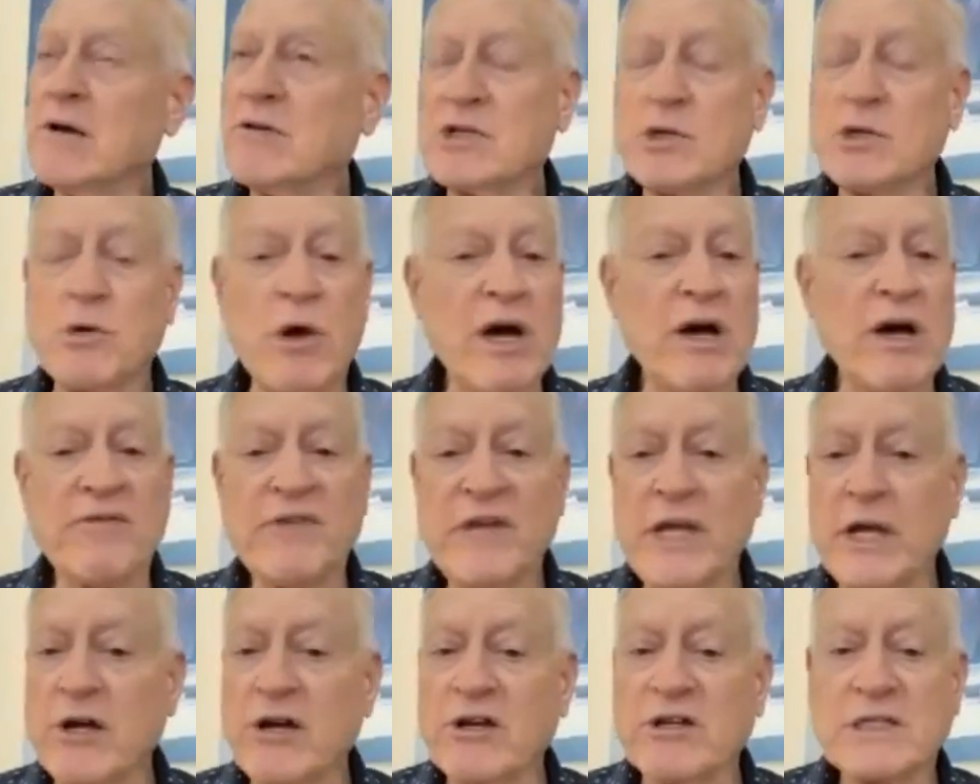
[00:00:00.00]
12
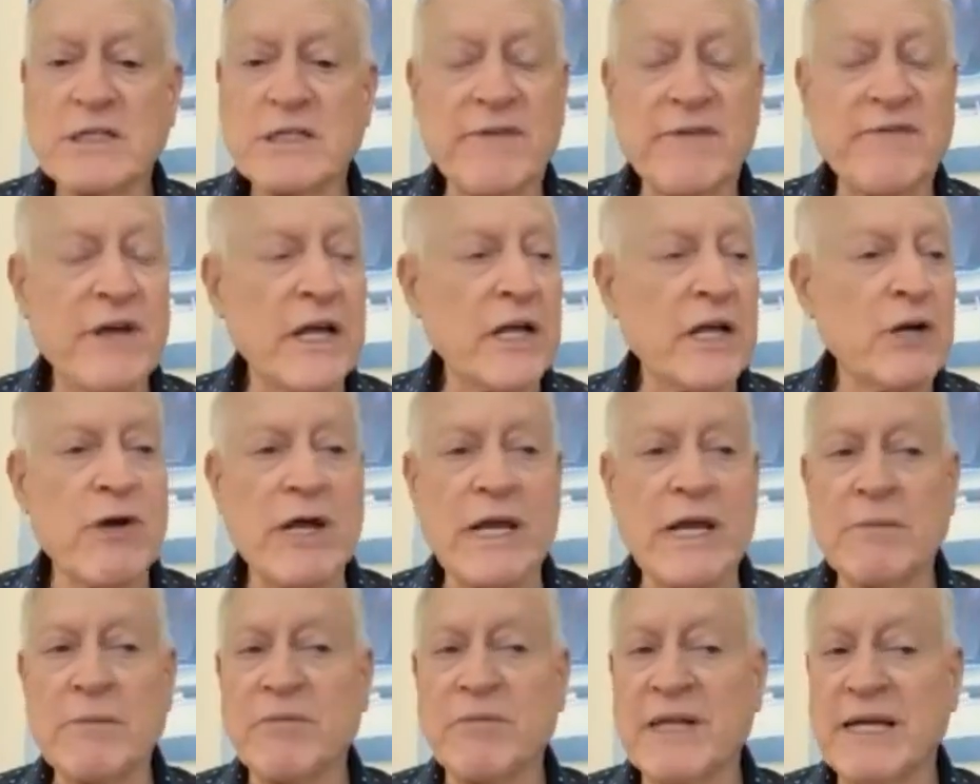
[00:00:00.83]
years of
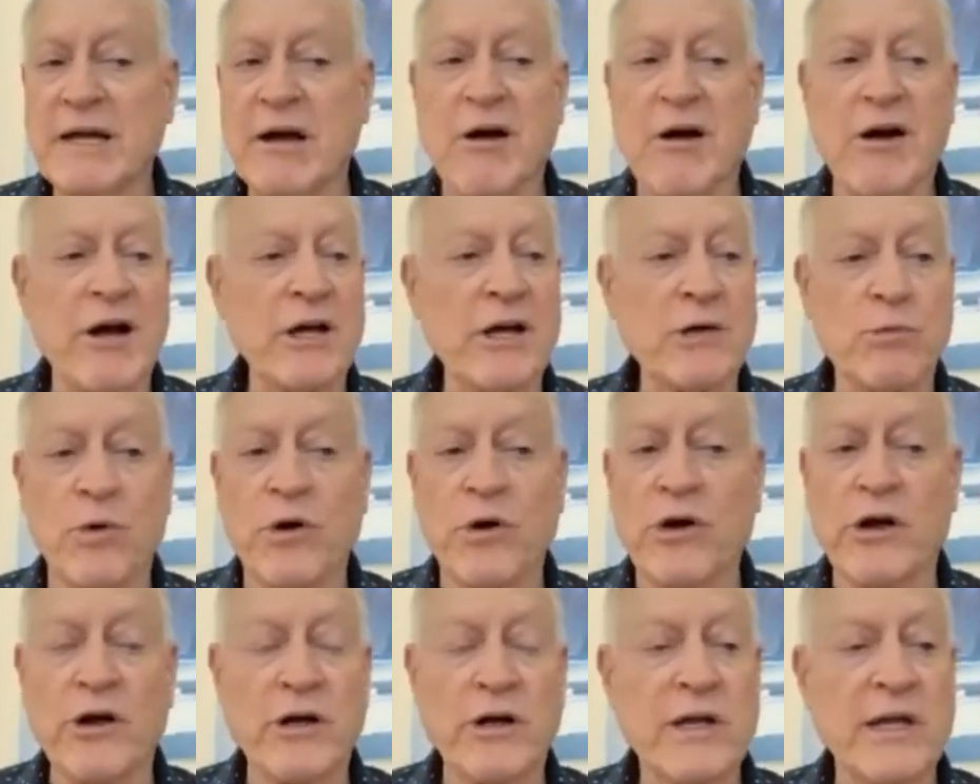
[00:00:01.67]
incredibly hard
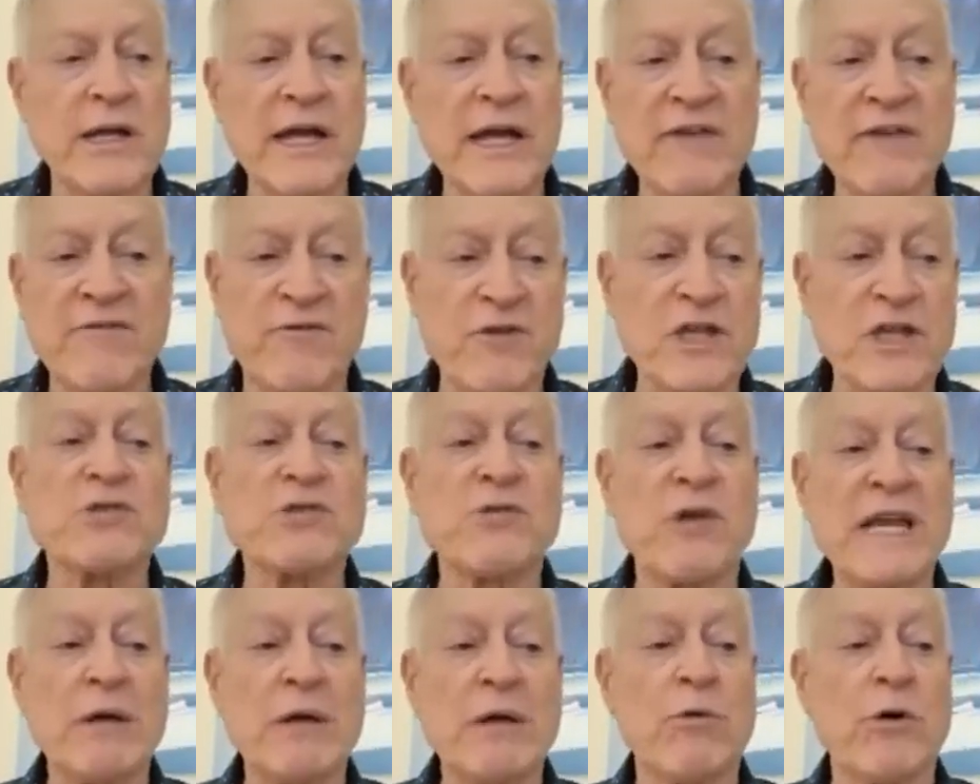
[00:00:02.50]
work and
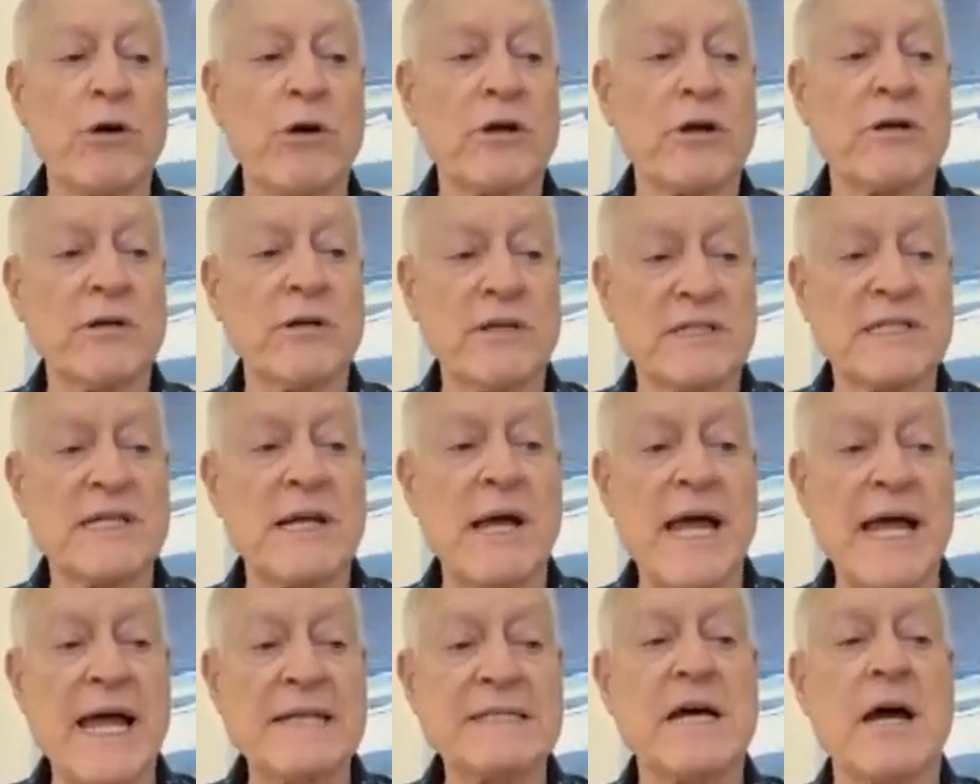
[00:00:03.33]
frustrating work
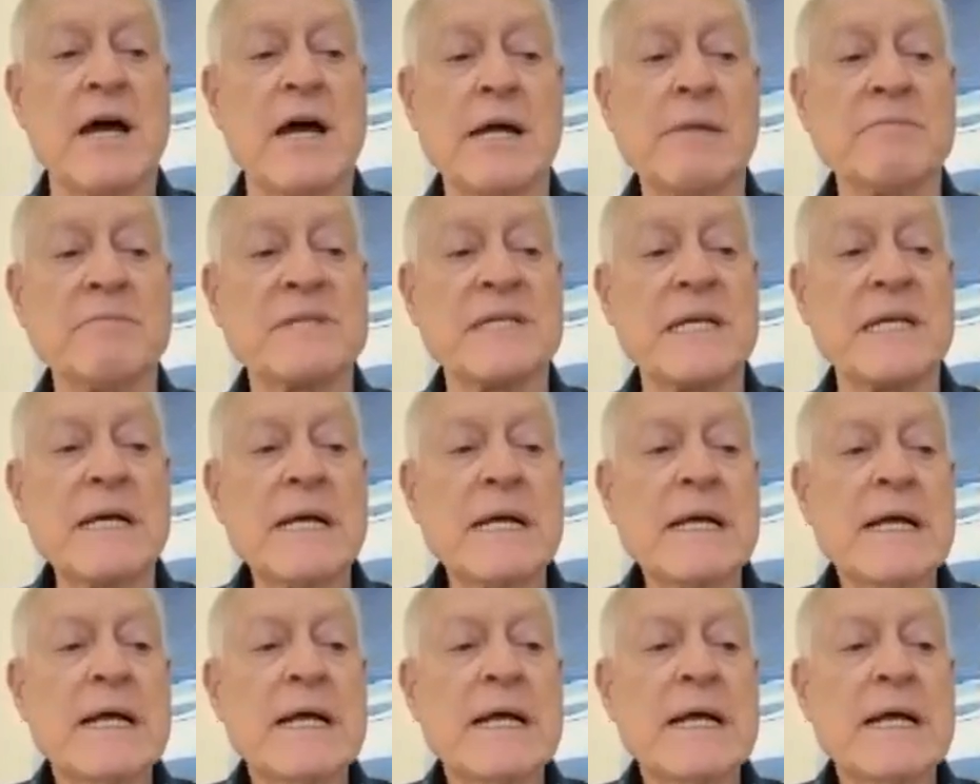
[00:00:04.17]
at times,